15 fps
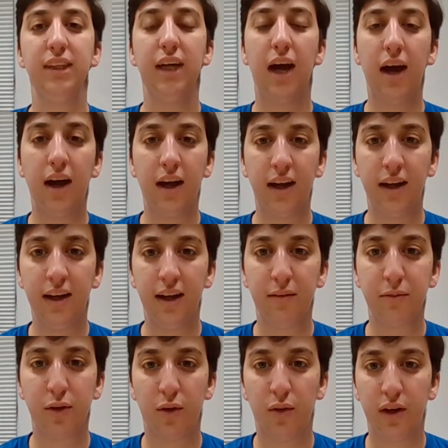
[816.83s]
I
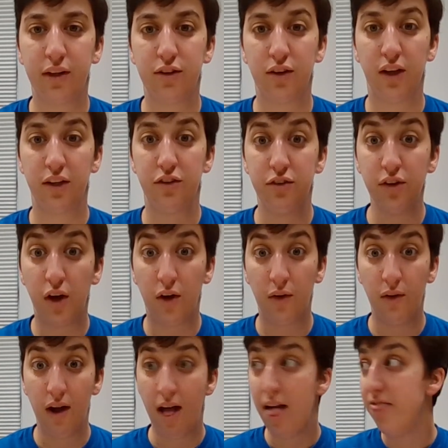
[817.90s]
am going to let you
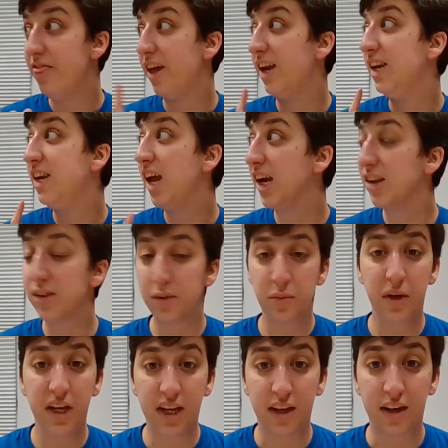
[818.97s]
know that next
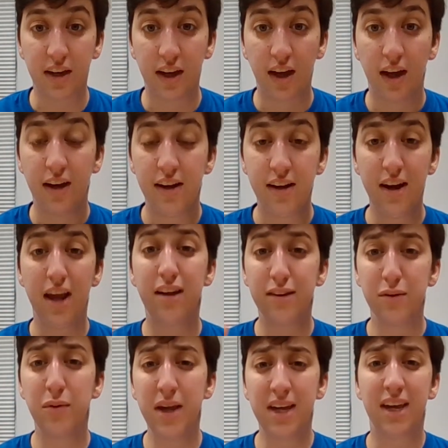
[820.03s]
week
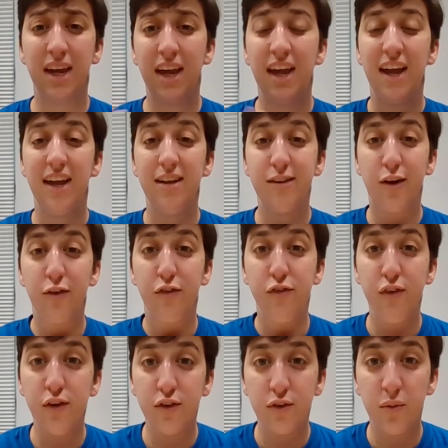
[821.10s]
is our
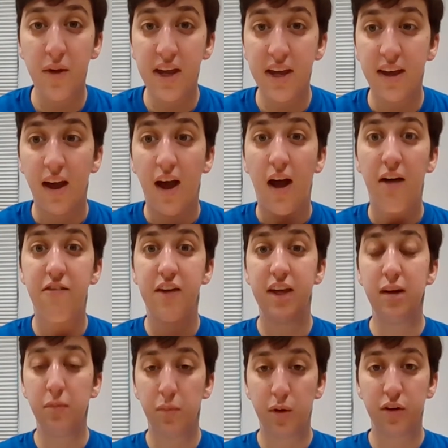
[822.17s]
first week of
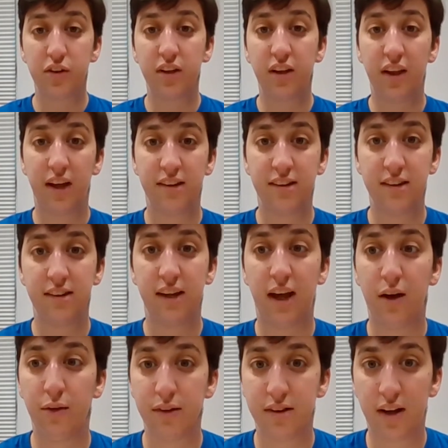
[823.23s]
in-person classes
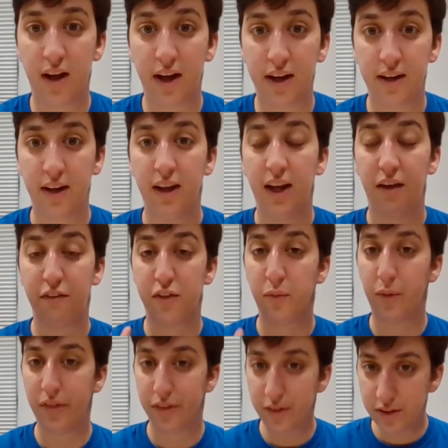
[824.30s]
outside. If the
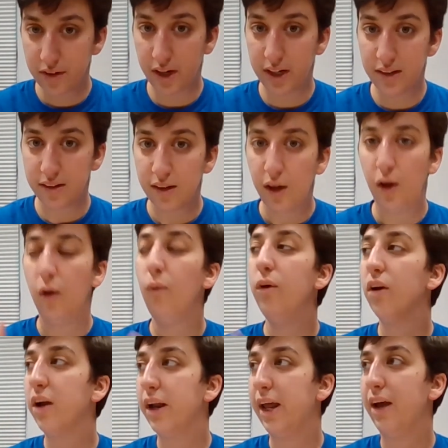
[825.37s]
weather is nice, we're
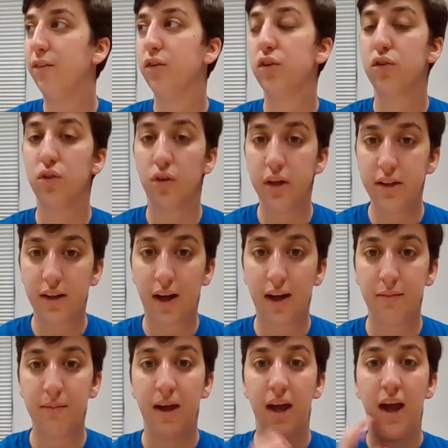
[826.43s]
going to have story
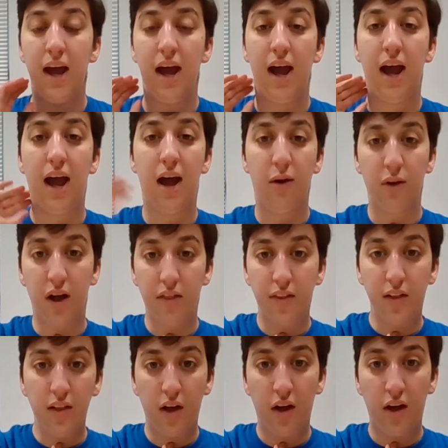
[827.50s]
time out on
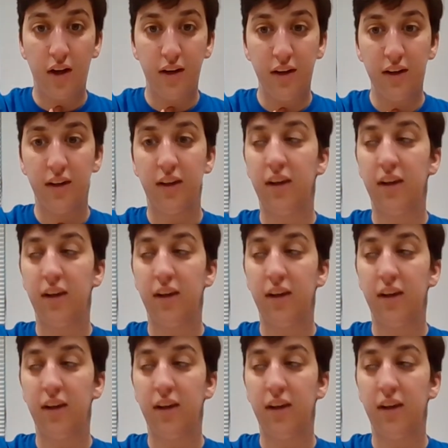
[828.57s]
the lawn.